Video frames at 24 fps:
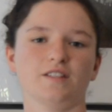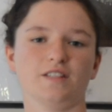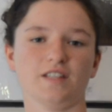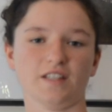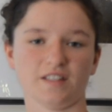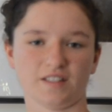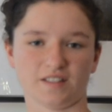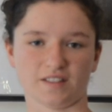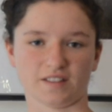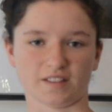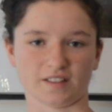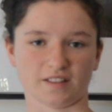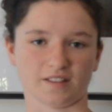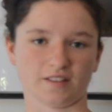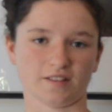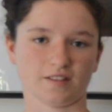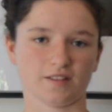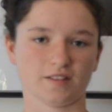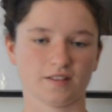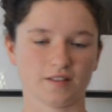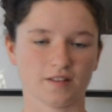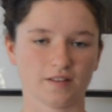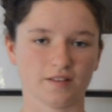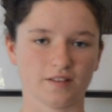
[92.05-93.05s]

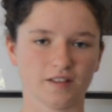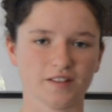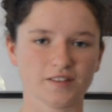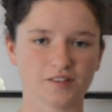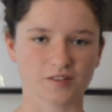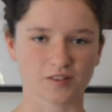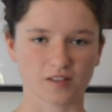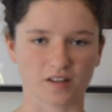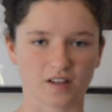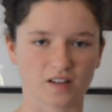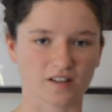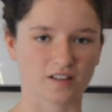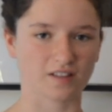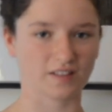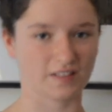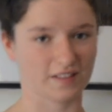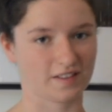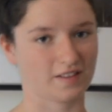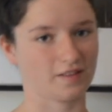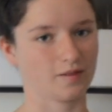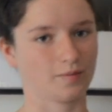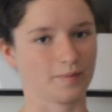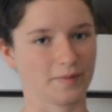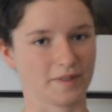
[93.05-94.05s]
Distance. Let's talk a
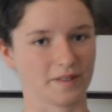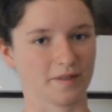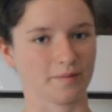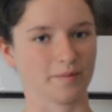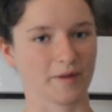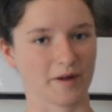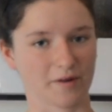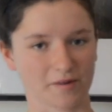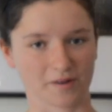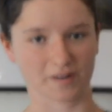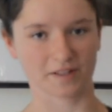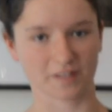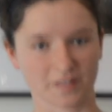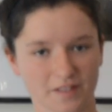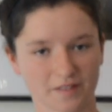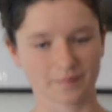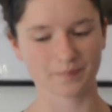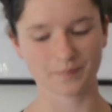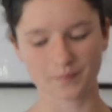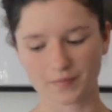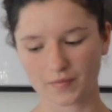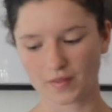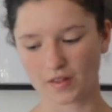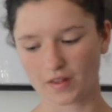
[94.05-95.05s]
little bit about it.
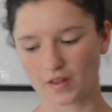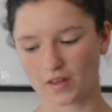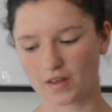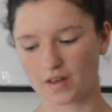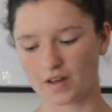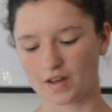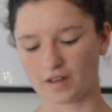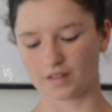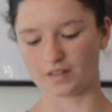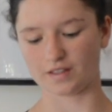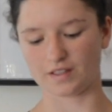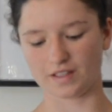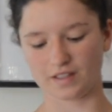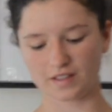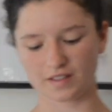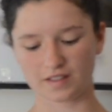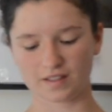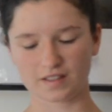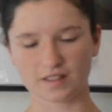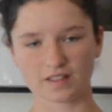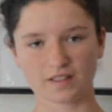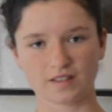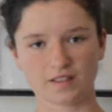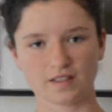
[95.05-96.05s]

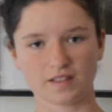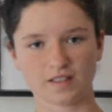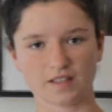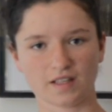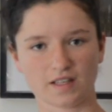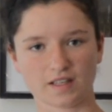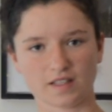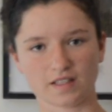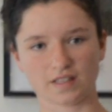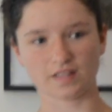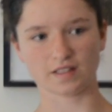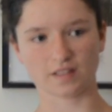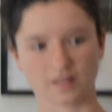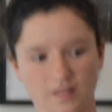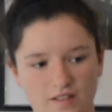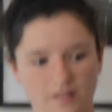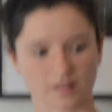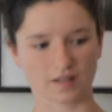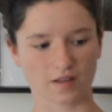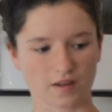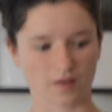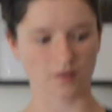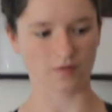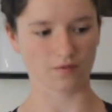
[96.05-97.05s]
Distance
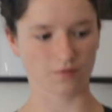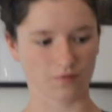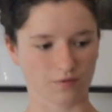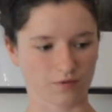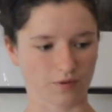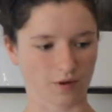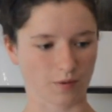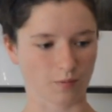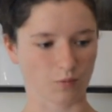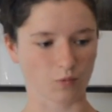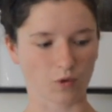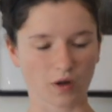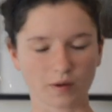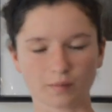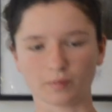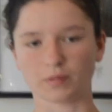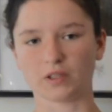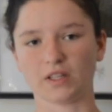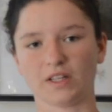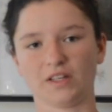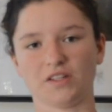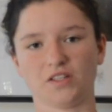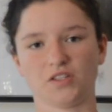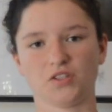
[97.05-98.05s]
is from one
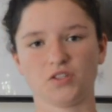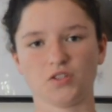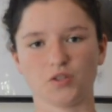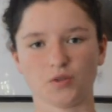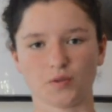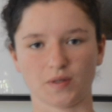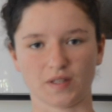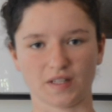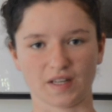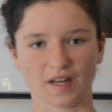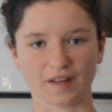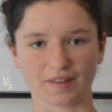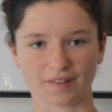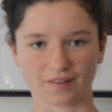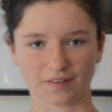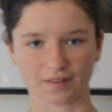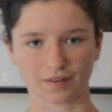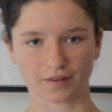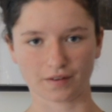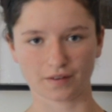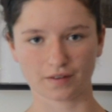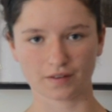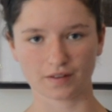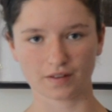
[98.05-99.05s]
place to another.
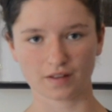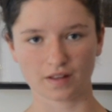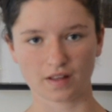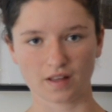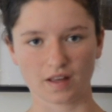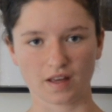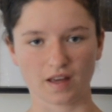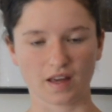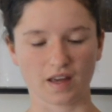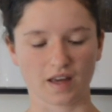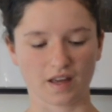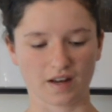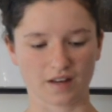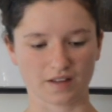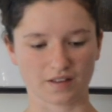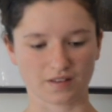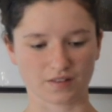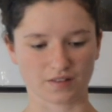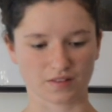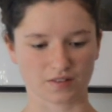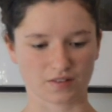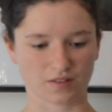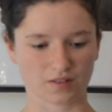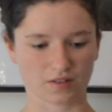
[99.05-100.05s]
It
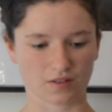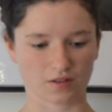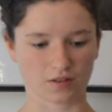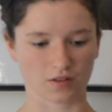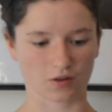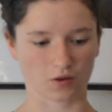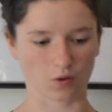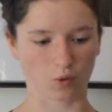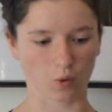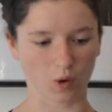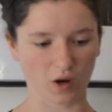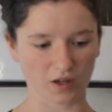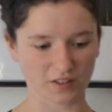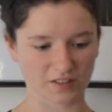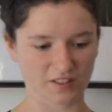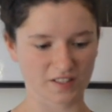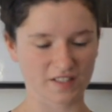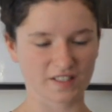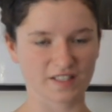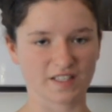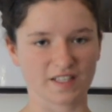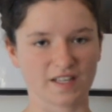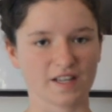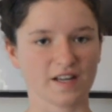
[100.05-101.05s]
is the
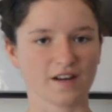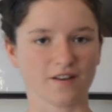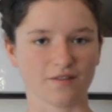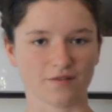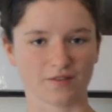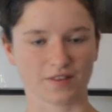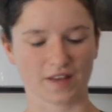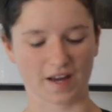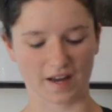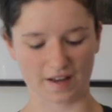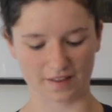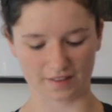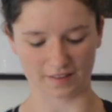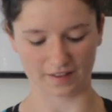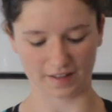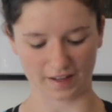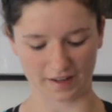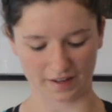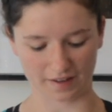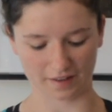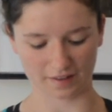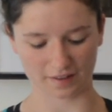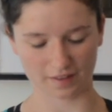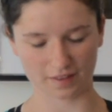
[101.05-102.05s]
quantity of that
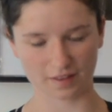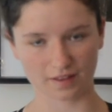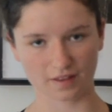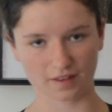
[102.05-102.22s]
length.